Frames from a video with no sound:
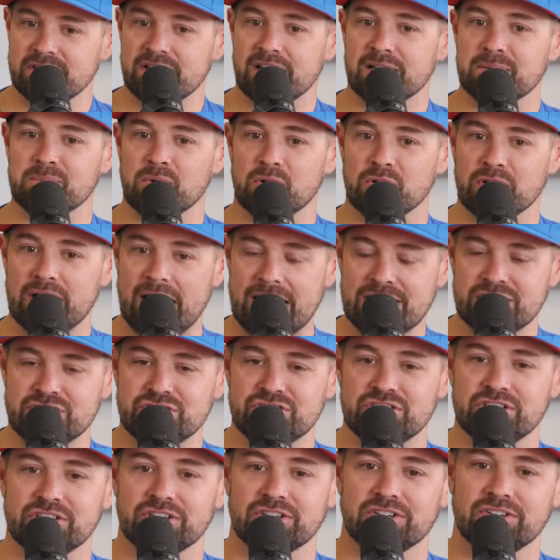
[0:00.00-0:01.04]
the Egg Bowl
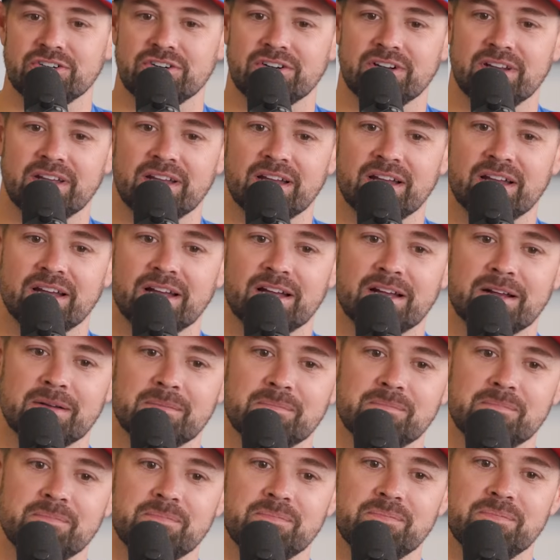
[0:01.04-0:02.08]
last year.
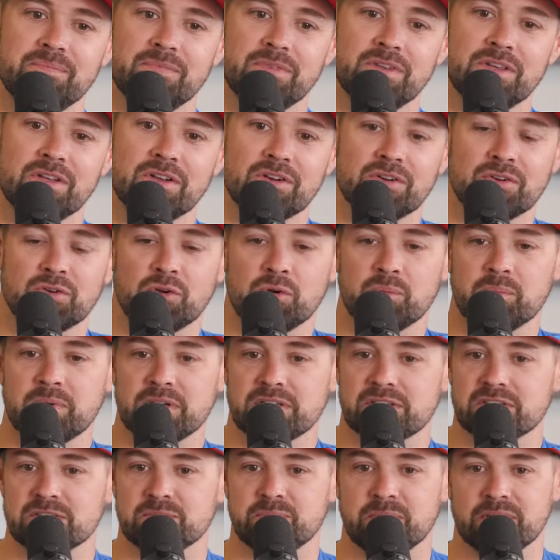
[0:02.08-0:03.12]
Ole
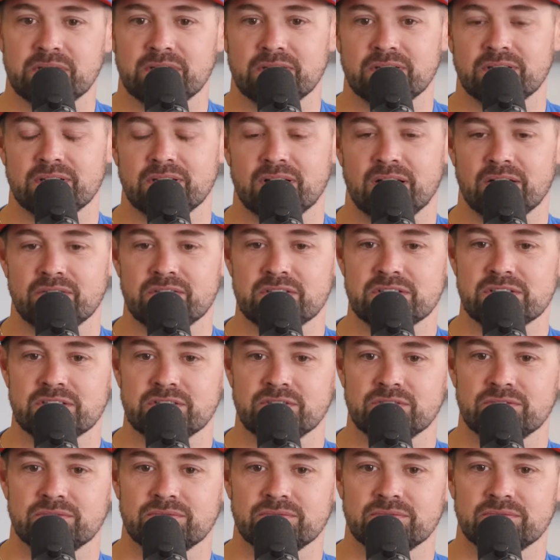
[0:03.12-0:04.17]
Miss has been
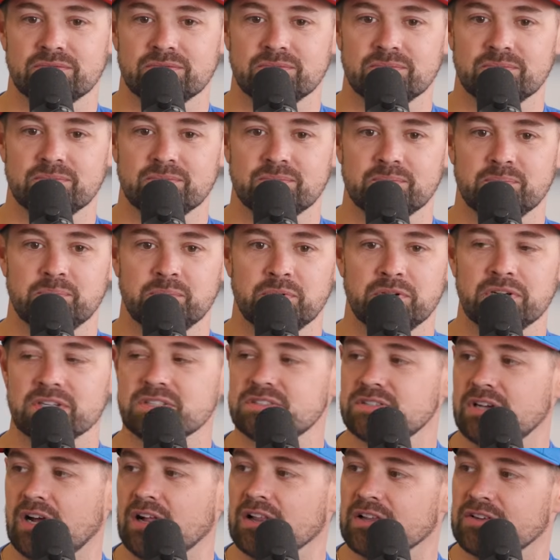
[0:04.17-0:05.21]
obviously pretty
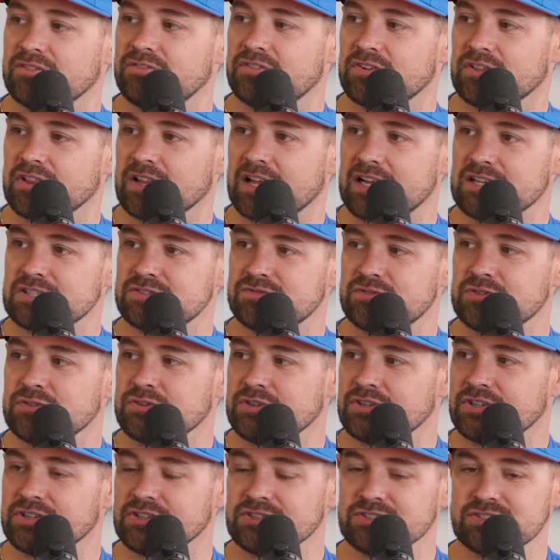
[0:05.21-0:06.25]
solid for the last few
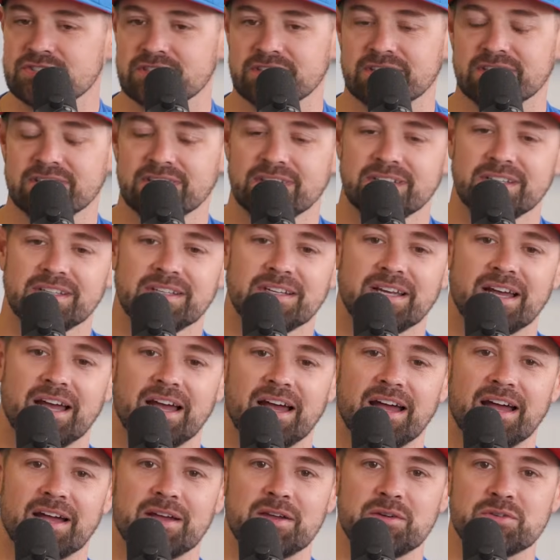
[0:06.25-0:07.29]
years, and
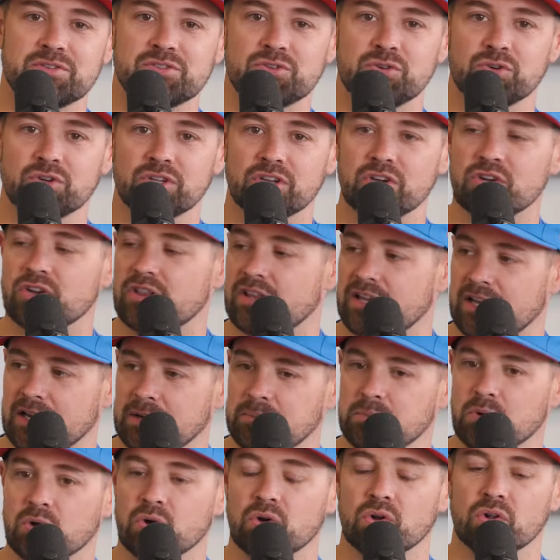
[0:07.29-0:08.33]
it was cool to go to the
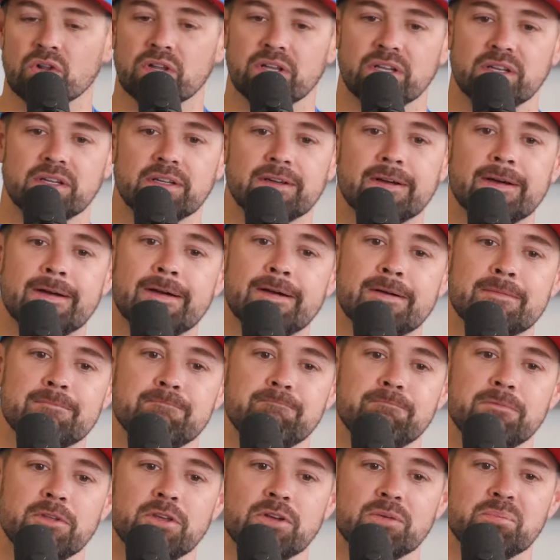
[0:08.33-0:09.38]
Egg Bowl. And
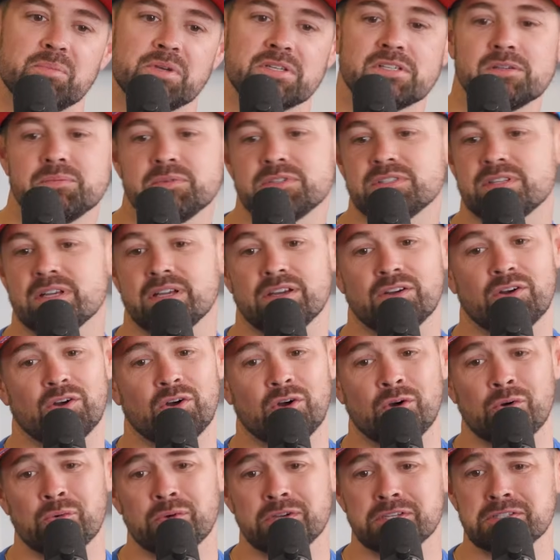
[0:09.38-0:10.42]
Mississippi State
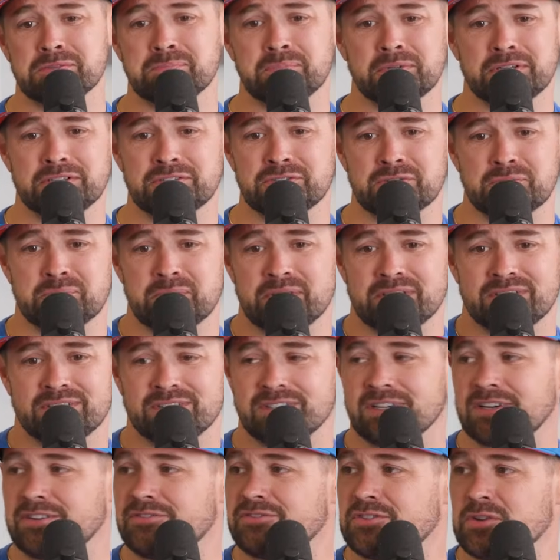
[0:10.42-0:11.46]
always plays Ole Miss
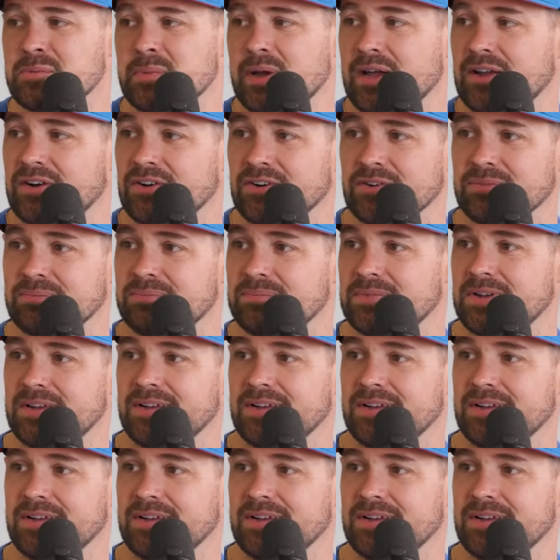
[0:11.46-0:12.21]
tough, no matter